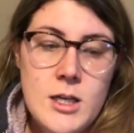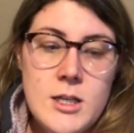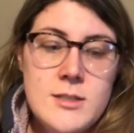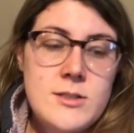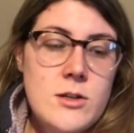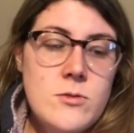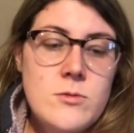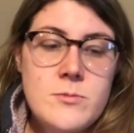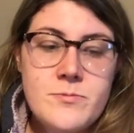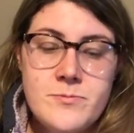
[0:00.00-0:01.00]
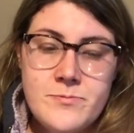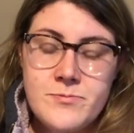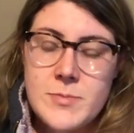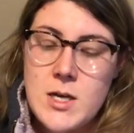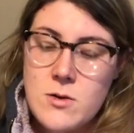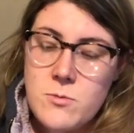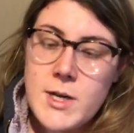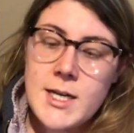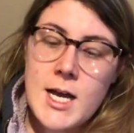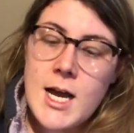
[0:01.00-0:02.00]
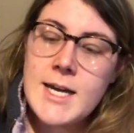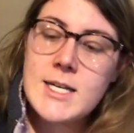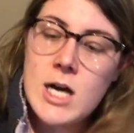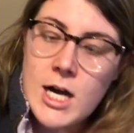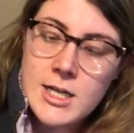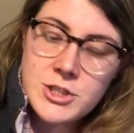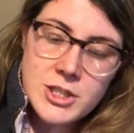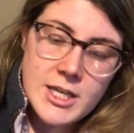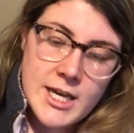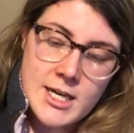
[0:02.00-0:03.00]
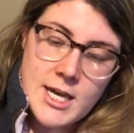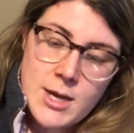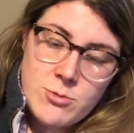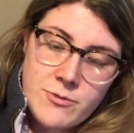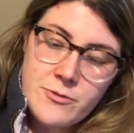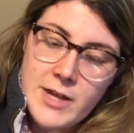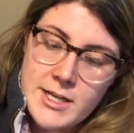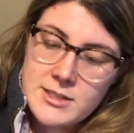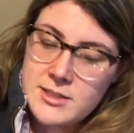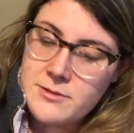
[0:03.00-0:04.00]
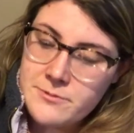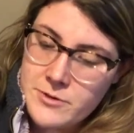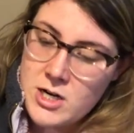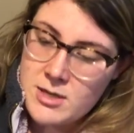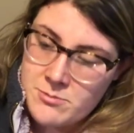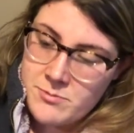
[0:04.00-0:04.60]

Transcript: So when I conjugate a reflexive verb,